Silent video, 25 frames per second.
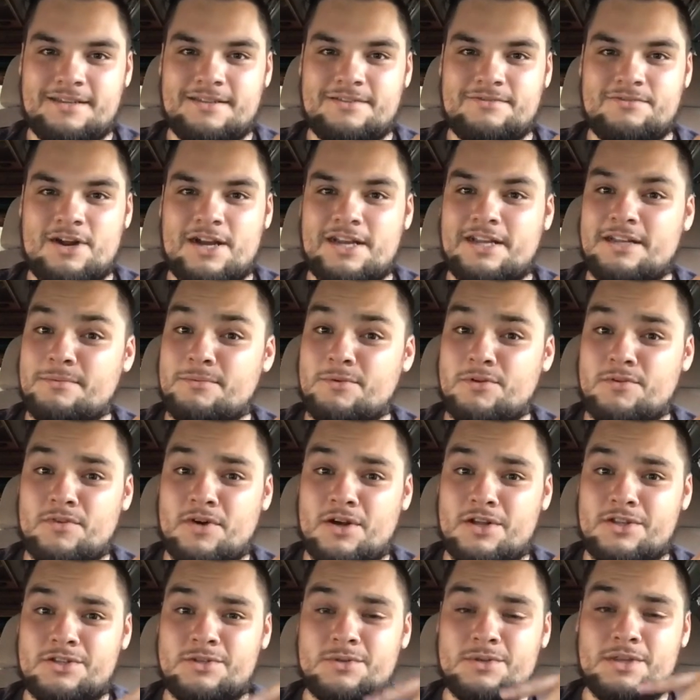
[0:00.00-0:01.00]
ready to move
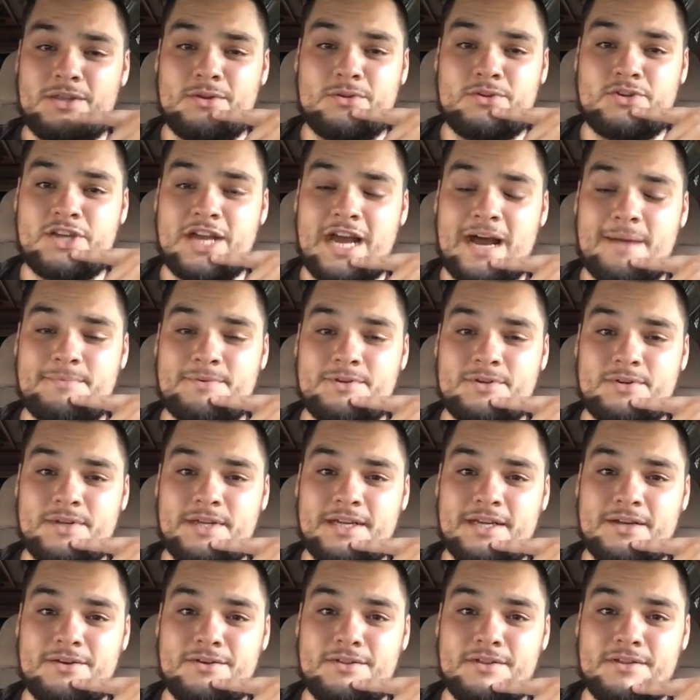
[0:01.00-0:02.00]
on to another chapter
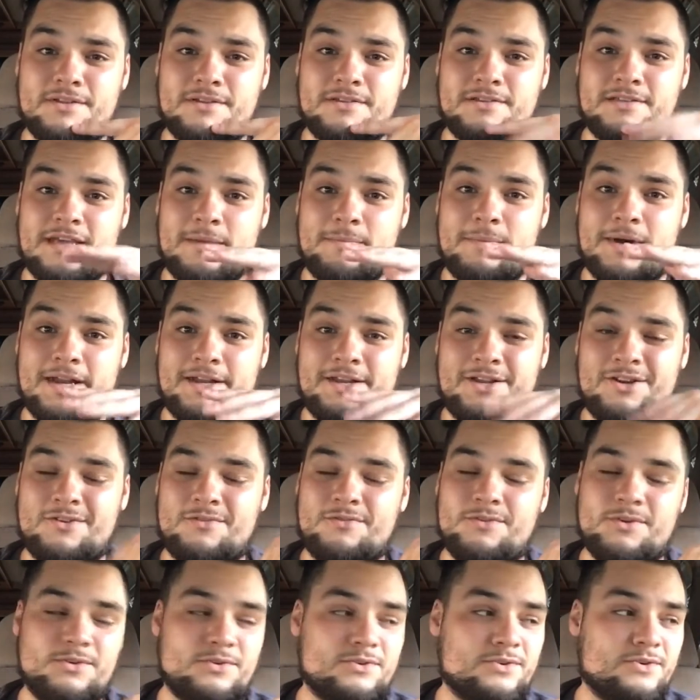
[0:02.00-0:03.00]
here in the semi-near
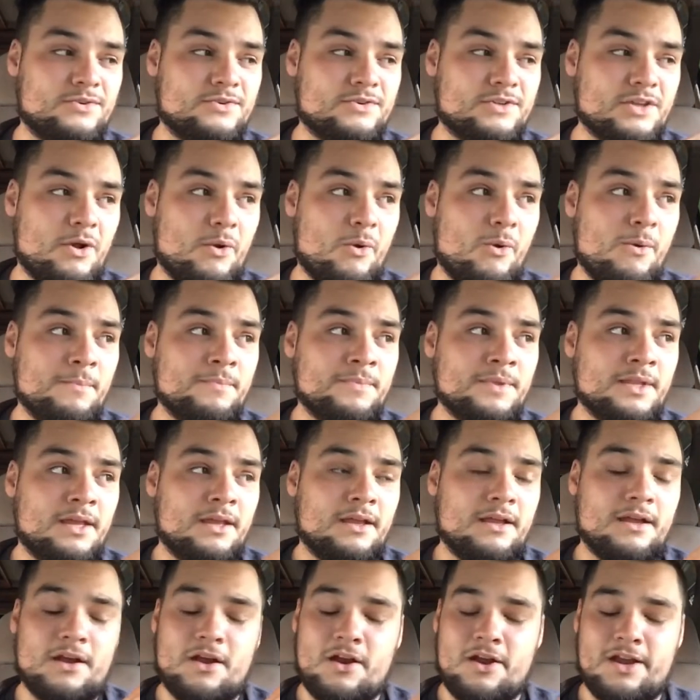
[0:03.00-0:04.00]
future. So
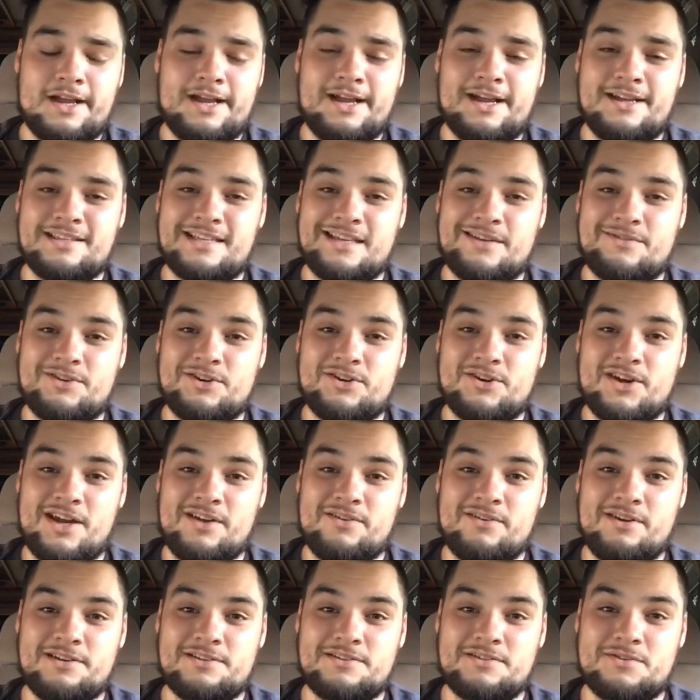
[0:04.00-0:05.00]
alright guys, have a
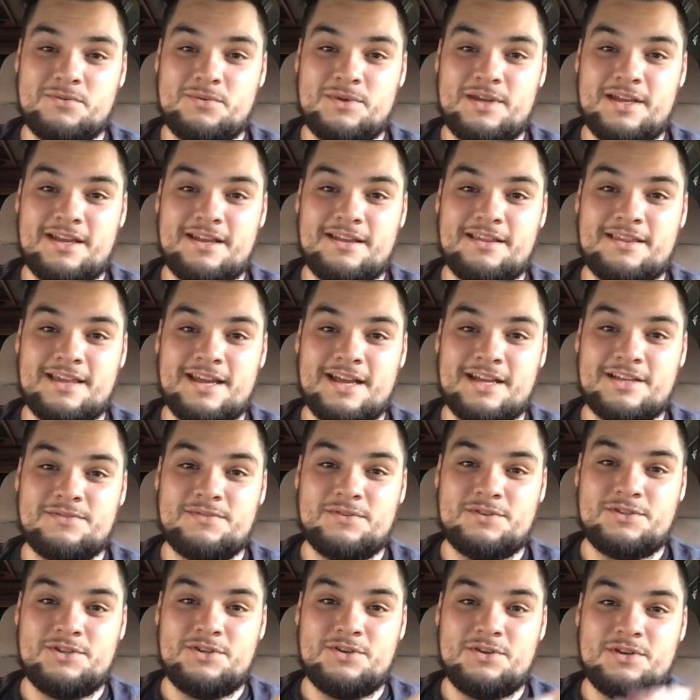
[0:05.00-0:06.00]
great rest of the week. Thanks
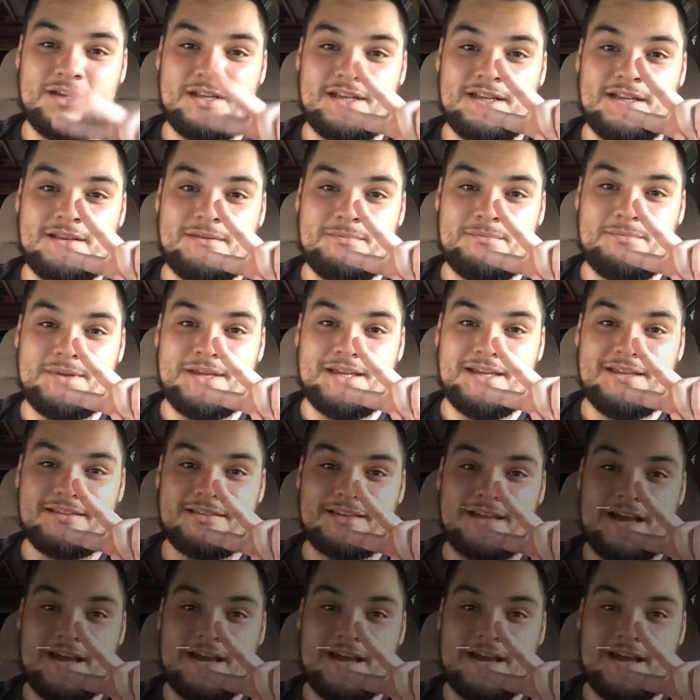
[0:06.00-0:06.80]
for tuning in, and peace